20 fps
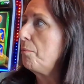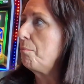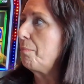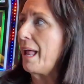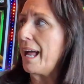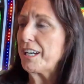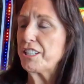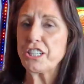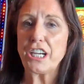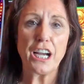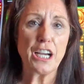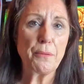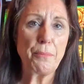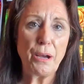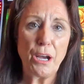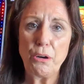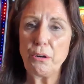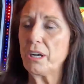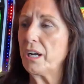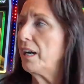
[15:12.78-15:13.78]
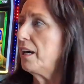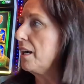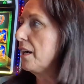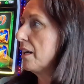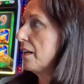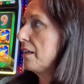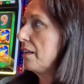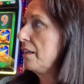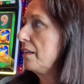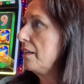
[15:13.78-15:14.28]
Blackjack,
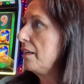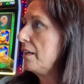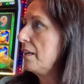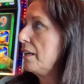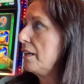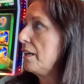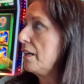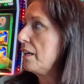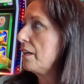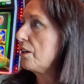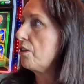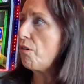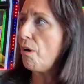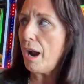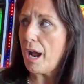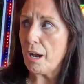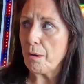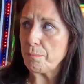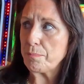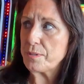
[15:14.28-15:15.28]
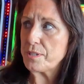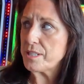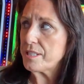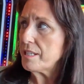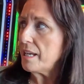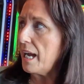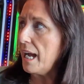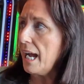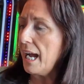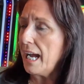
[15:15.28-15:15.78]
poker, craps,
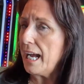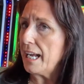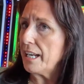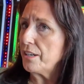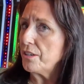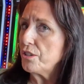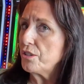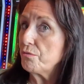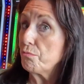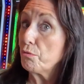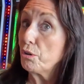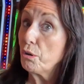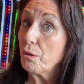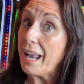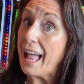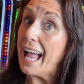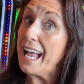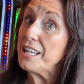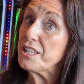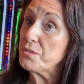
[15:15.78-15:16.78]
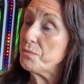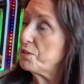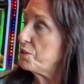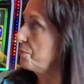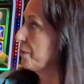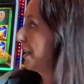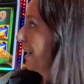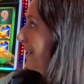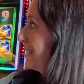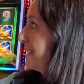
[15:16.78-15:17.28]
and roulette, which
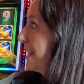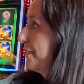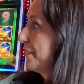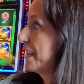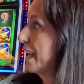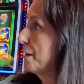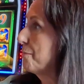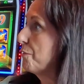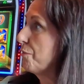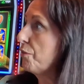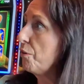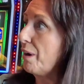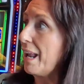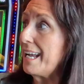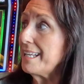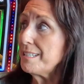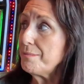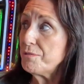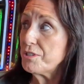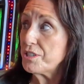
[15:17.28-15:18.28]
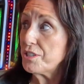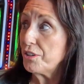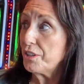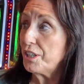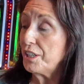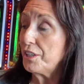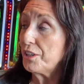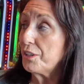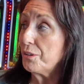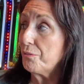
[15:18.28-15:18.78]
we like to have a game of roulette. I'm just
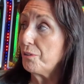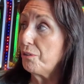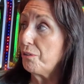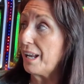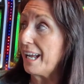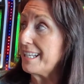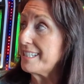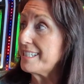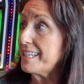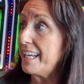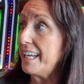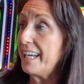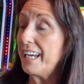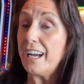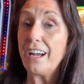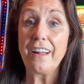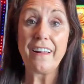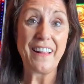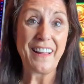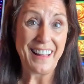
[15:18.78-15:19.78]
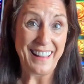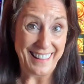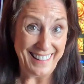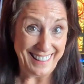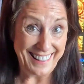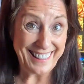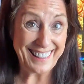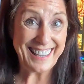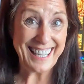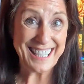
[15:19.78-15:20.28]
looking at the roulette here.
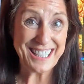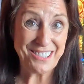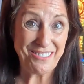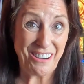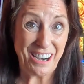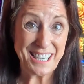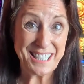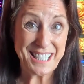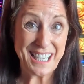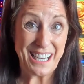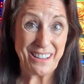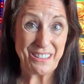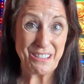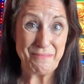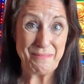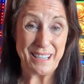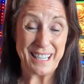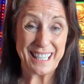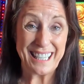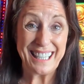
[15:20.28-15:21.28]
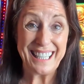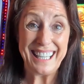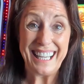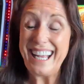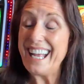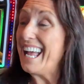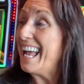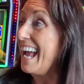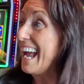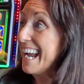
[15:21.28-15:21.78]
These are right down the middle.
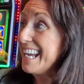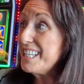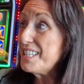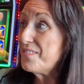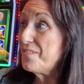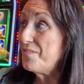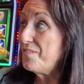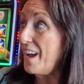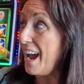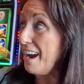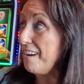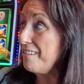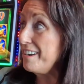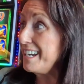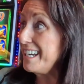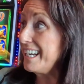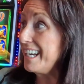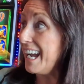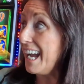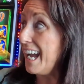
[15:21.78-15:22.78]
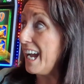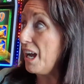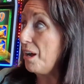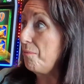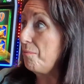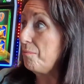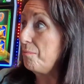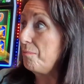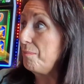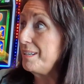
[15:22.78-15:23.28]
It's very,
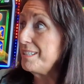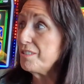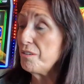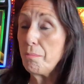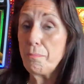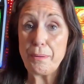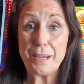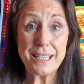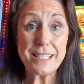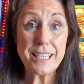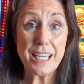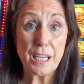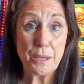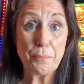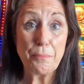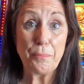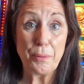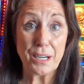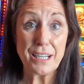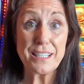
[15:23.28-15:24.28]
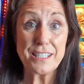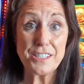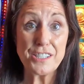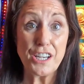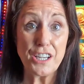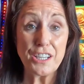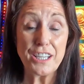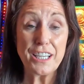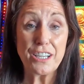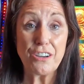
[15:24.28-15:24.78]
it's not busy, but it's
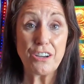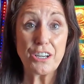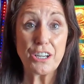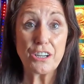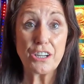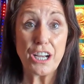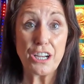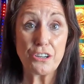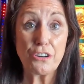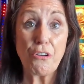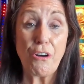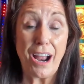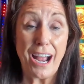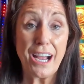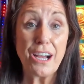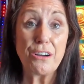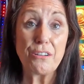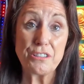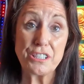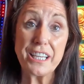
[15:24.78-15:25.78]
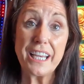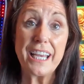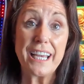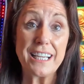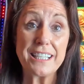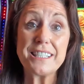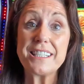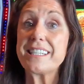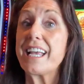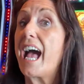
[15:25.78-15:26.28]
certainly got a crowd
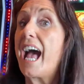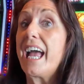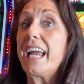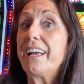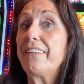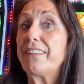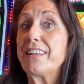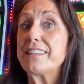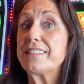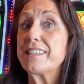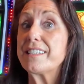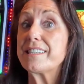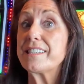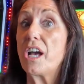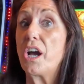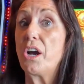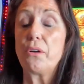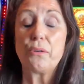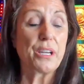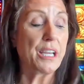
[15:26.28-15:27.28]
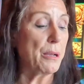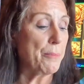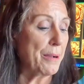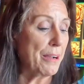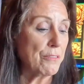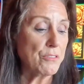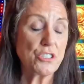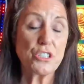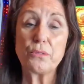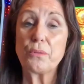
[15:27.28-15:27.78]
here today, and this is only
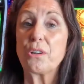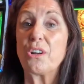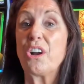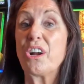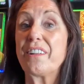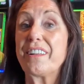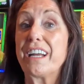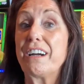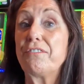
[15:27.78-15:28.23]
about 2 o'clock in the